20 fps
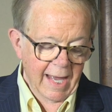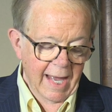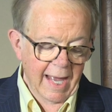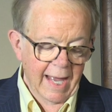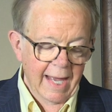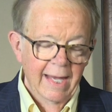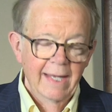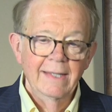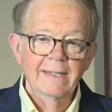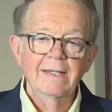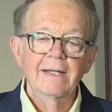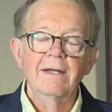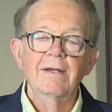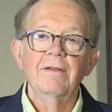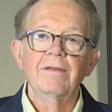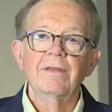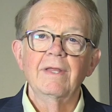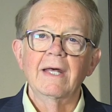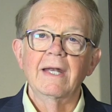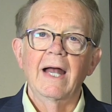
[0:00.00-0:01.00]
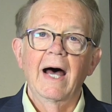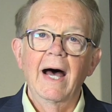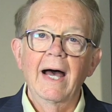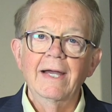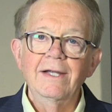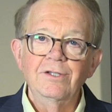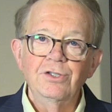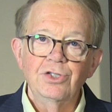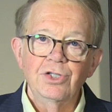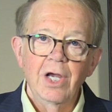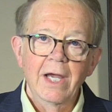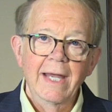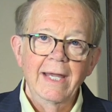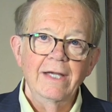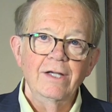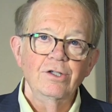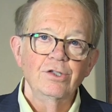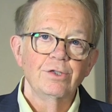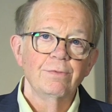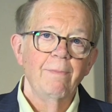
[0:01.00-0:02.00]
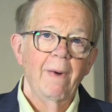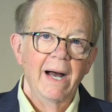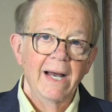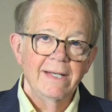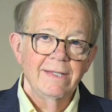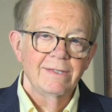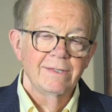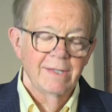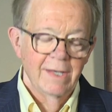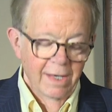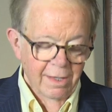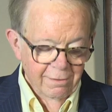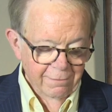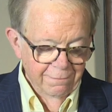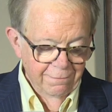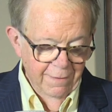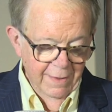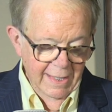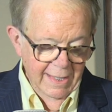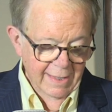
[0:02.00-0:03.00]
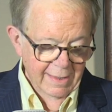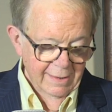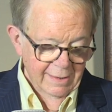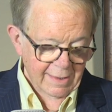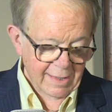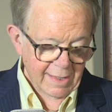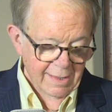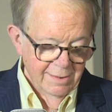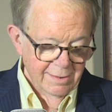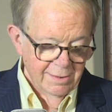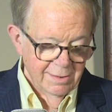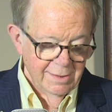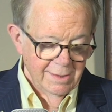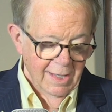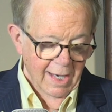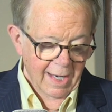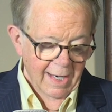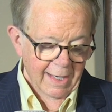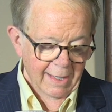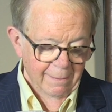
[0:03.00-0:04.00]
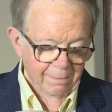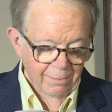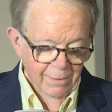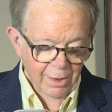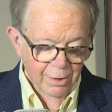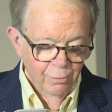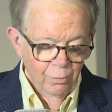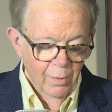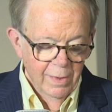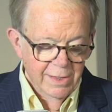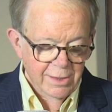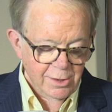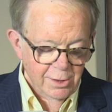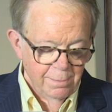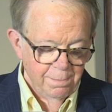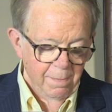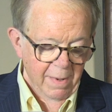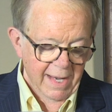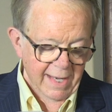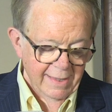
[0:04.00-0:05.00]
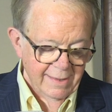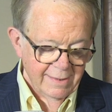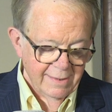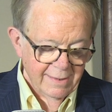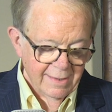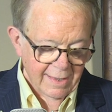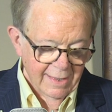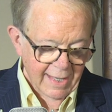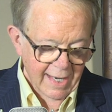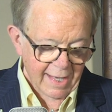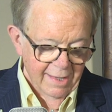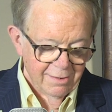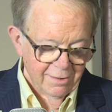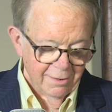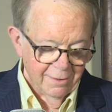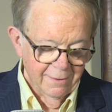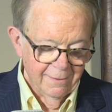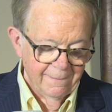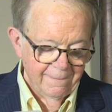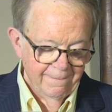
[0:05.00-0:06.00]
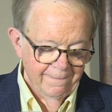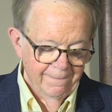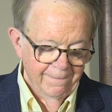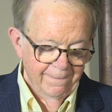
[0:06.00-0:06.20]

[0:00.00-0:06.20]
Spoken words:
and that I change myself in this time that we spend together.